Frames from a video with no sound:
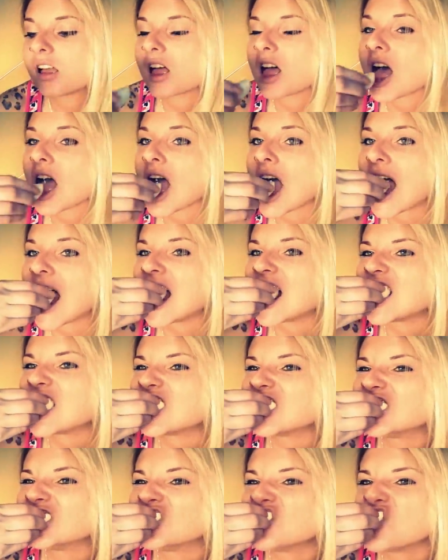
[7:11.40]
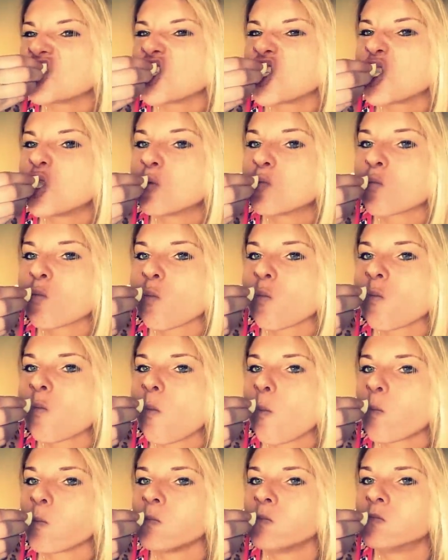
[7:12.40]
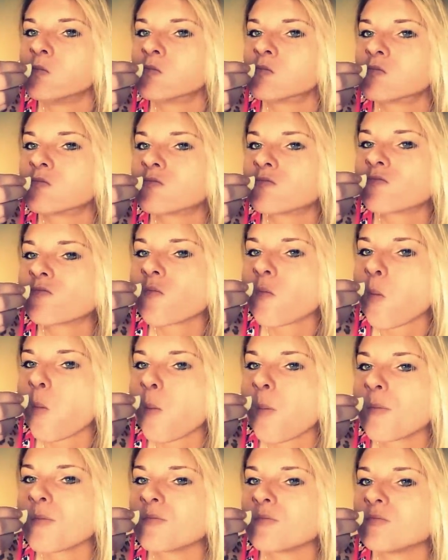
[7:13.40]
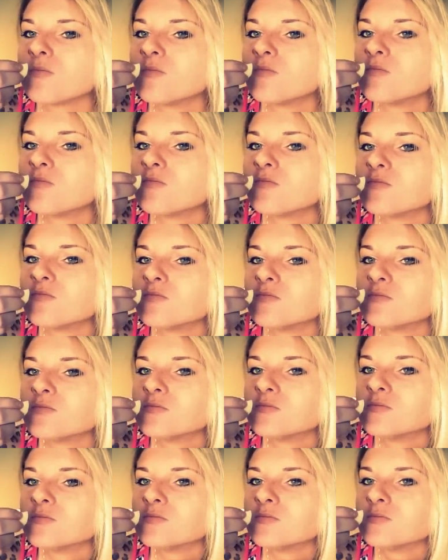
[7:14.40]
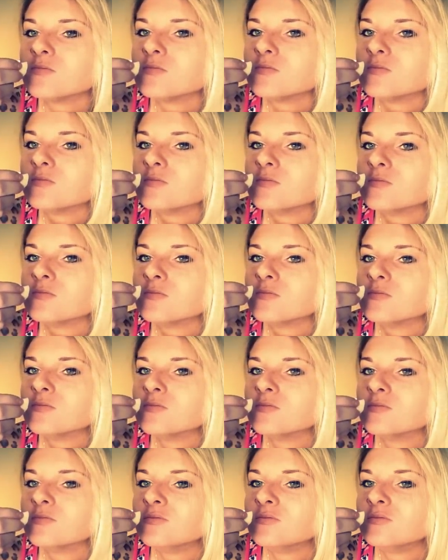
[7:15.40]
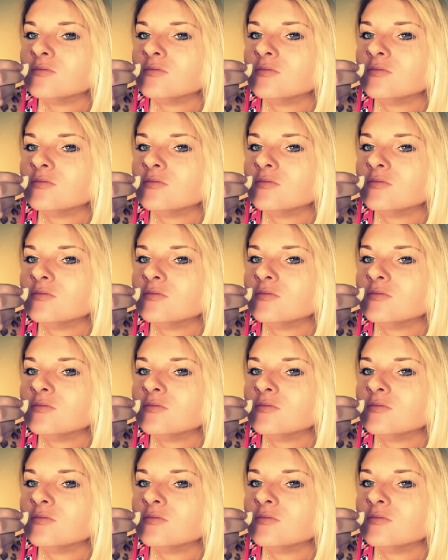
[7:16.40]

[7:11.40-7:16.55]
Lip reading: Nobody speaks.